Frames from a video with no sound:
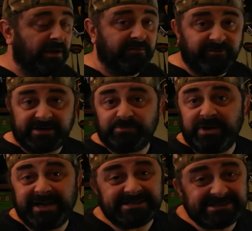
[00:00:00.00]
In fact,
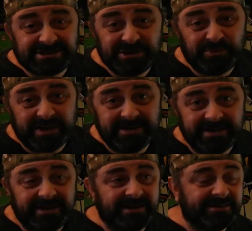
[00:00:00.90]
when it gets too
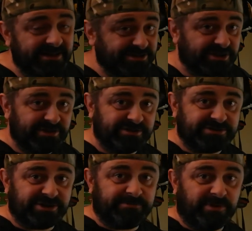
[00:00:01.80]
windy, they turn the
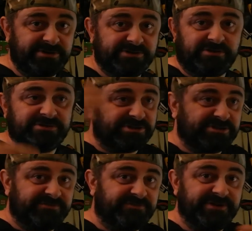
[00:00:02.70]
turbines on
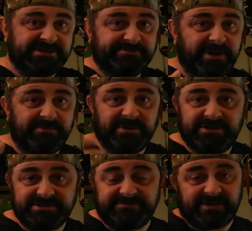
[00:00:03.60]
just to free spin,
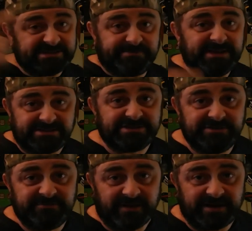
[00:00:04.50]
because if they spin
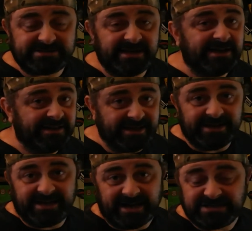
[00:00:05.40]
too fast, they
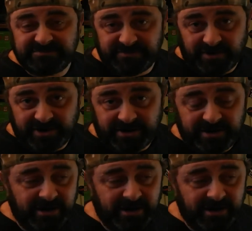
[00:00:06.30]
can catch fire.